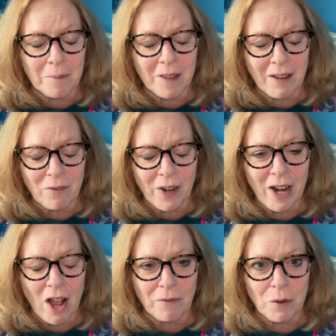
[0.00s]
they
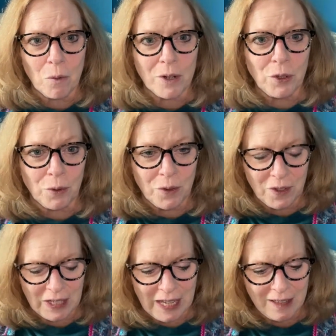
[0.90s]
very often want to
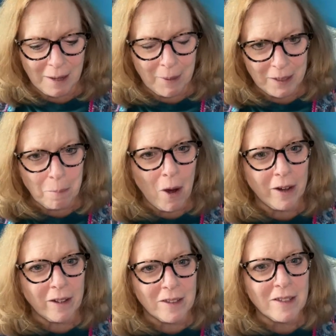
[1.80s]
see them as
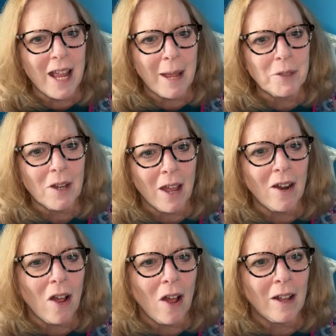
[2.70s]
part of the
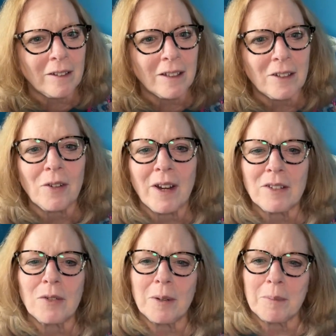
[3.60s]
snapshot on the
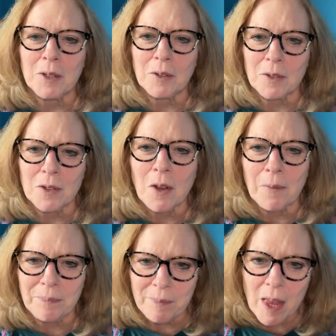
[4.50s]
transcript too. So,
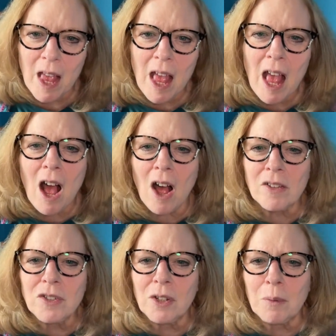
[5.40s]

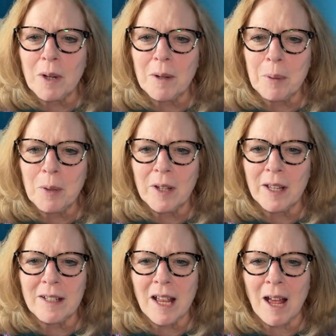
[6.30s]
Also, you want to
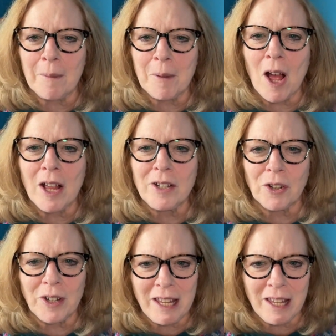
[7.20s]
put on
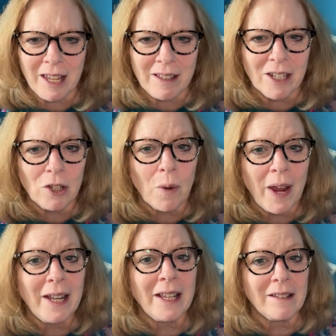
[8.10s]
your key the
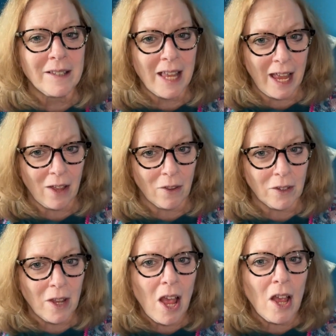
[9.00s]
grading
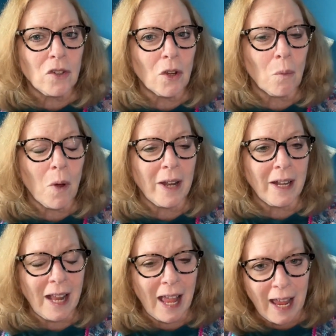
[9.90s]
scale. So what
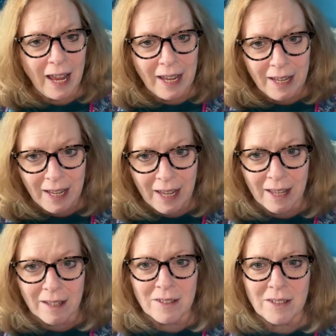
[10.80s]
an A
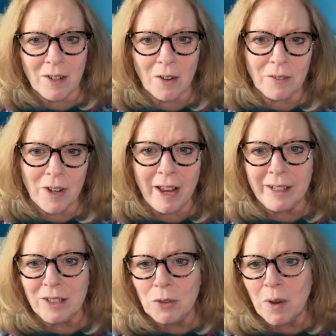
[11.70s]
is,
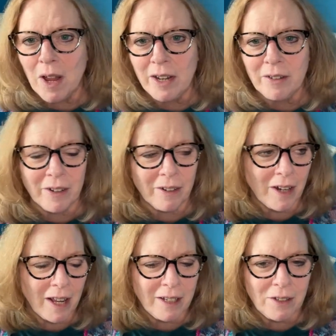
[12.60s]
90 to 100 or
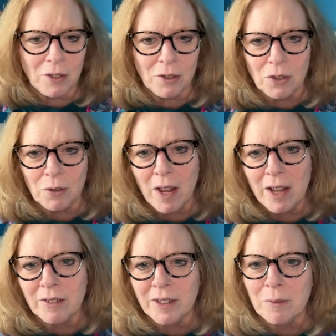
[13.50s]
92 to
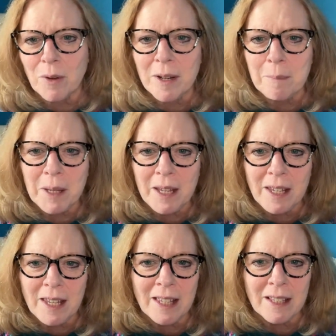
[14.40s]
100. What a
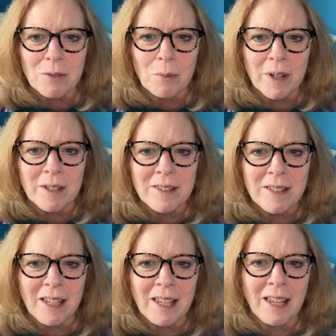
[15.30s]
B is, what a
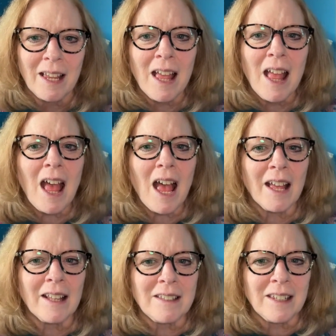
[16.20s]
C,
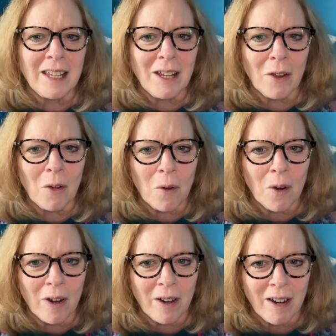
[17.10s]
a D,
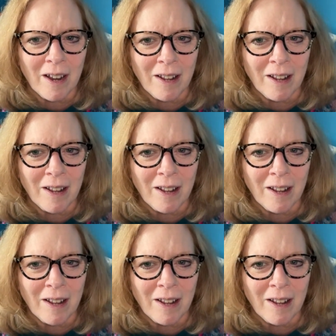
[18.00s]
or